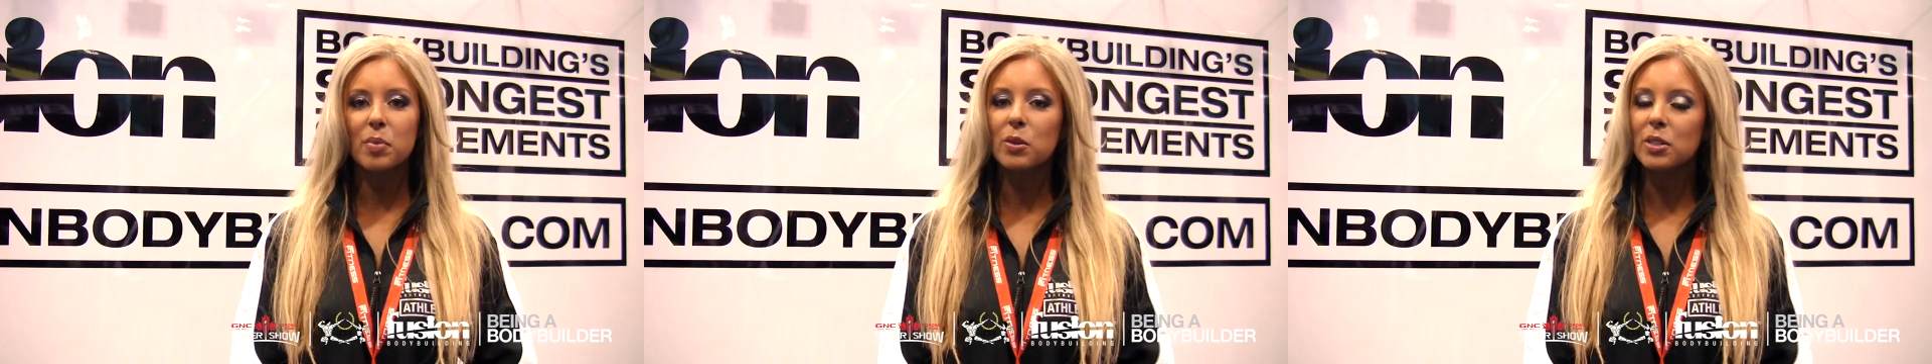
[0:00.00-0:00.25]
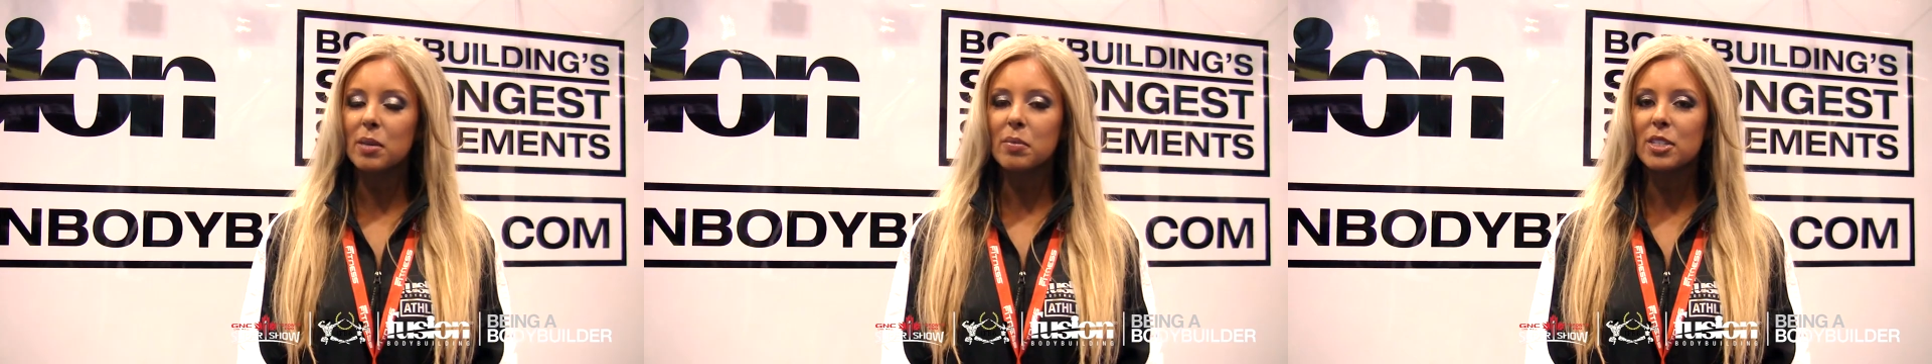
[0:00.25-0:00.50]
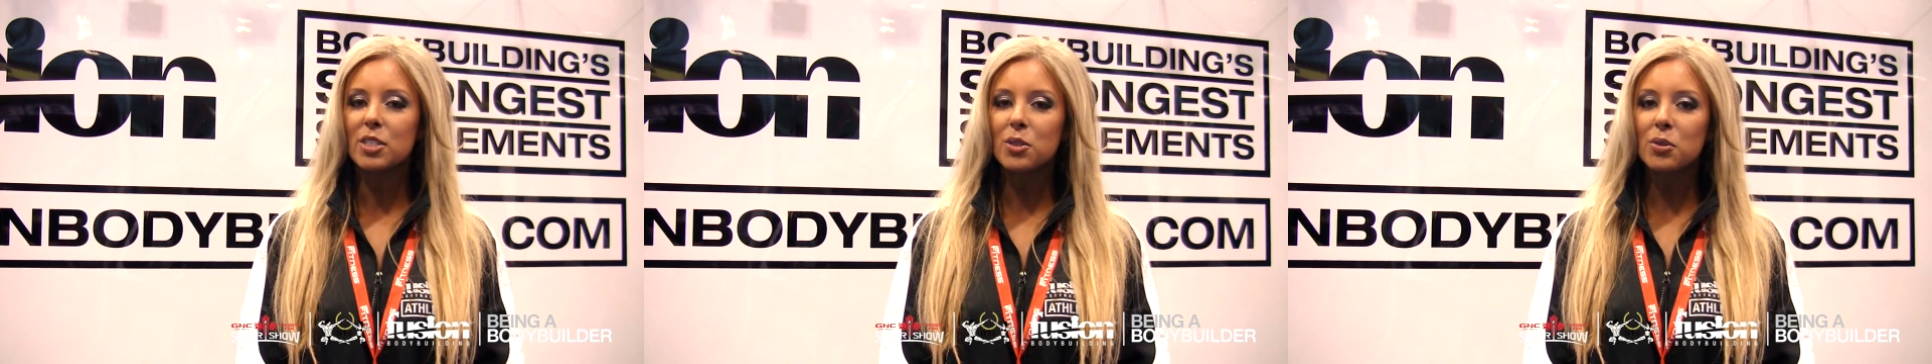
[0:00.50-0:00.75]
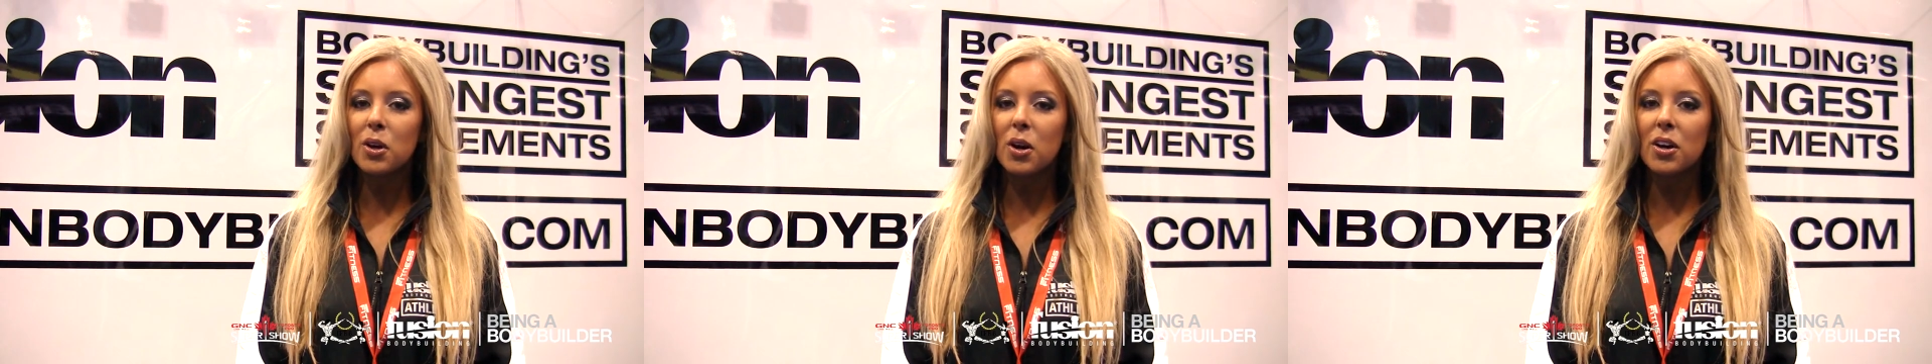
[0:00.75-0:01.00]
about to get my
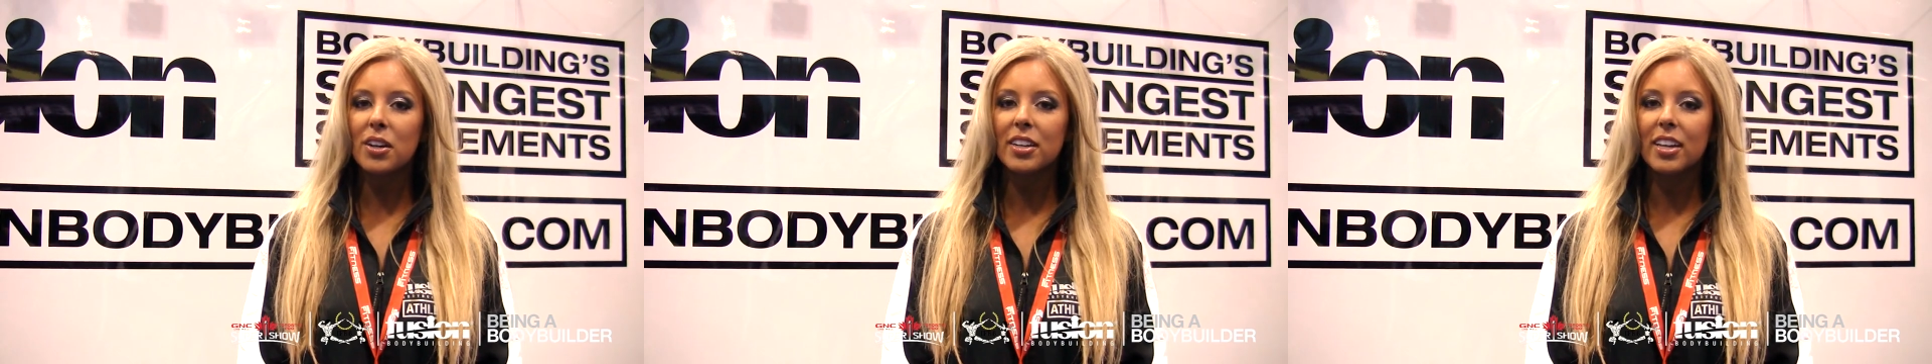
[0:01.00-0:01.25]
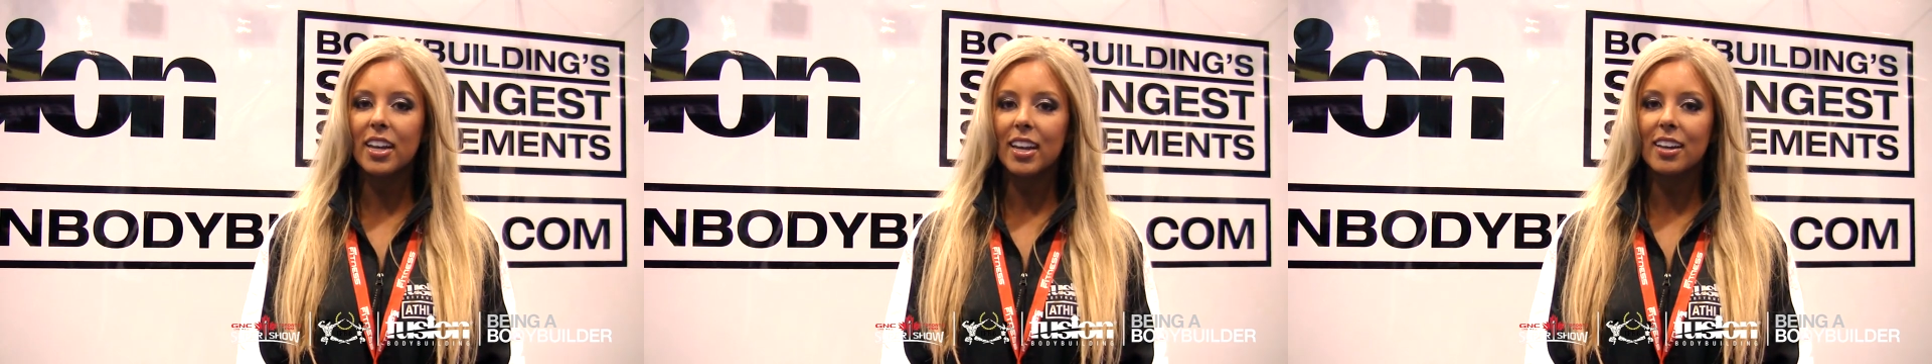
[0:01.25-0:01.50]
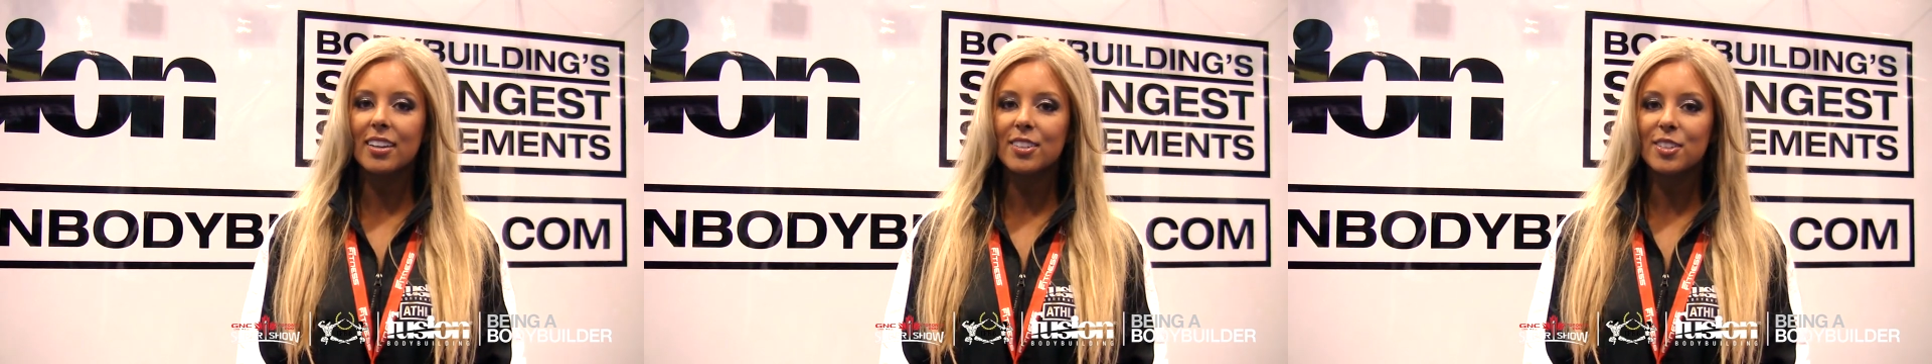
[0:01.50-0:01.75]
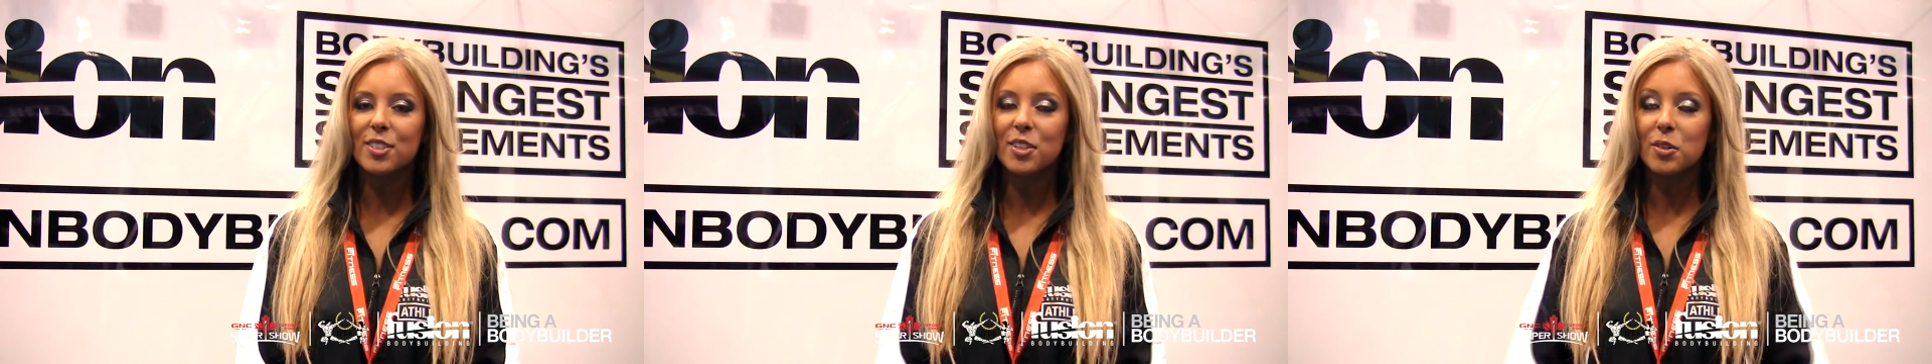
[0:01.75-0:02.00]
suit on
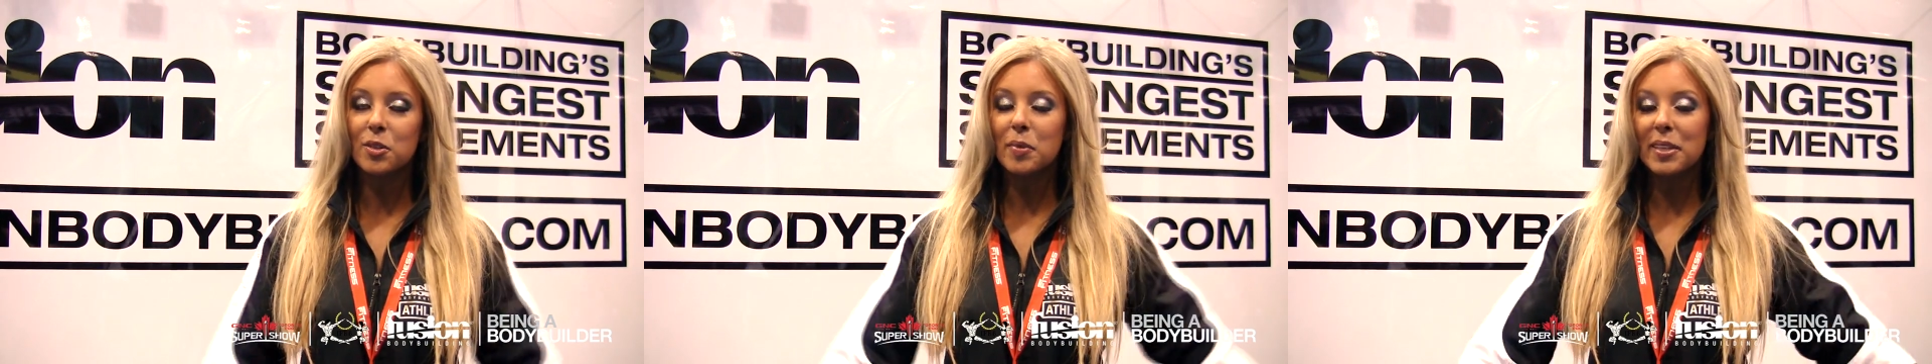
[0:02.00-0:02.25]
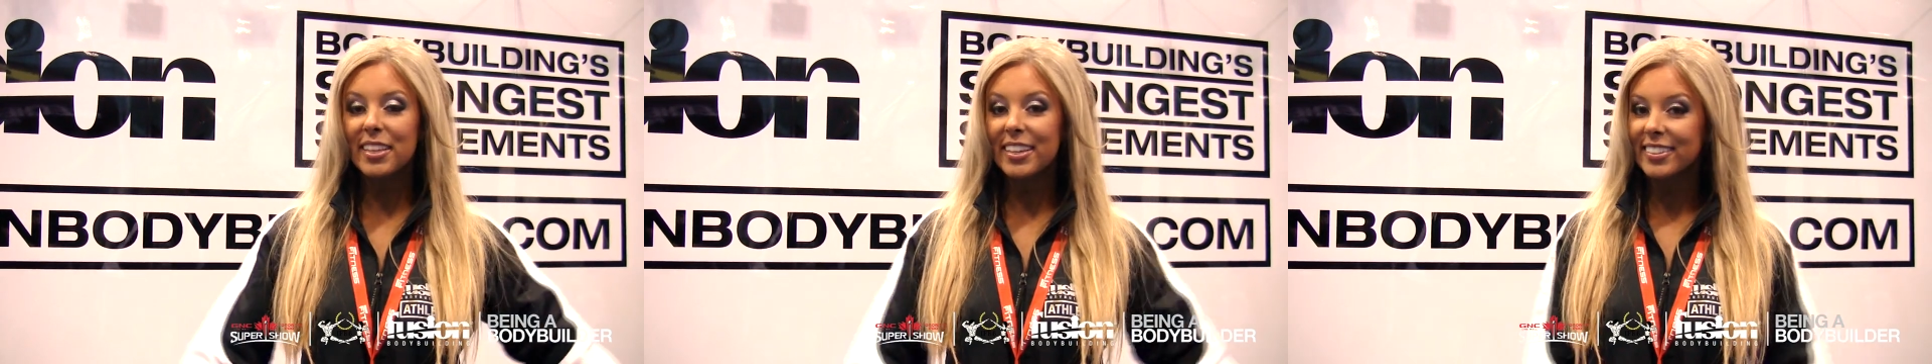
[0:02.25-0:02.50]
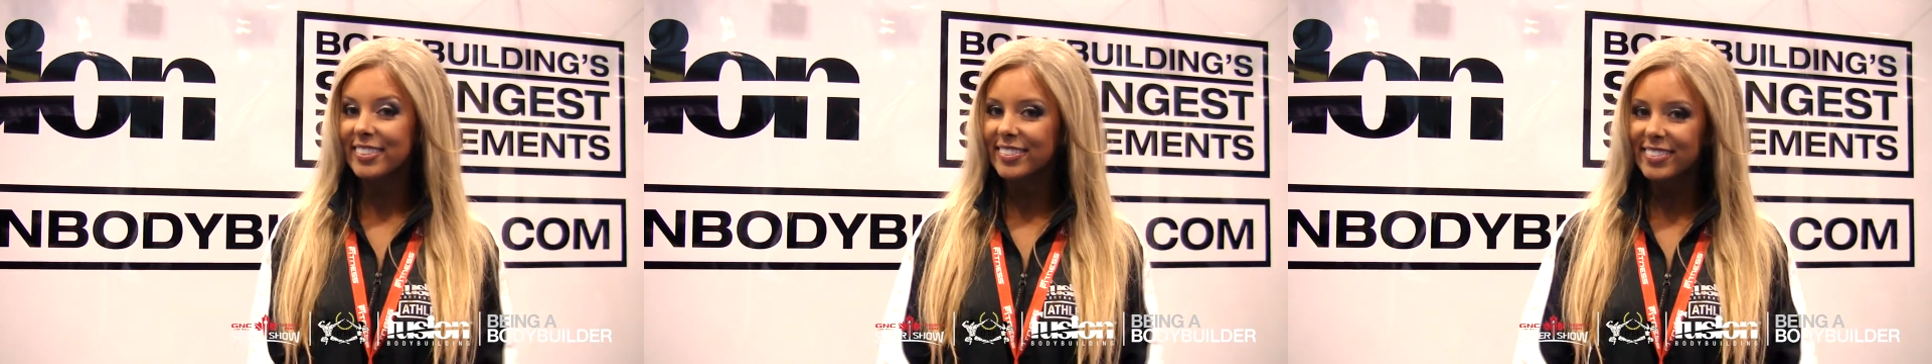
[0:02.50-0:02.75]
and go do my thing.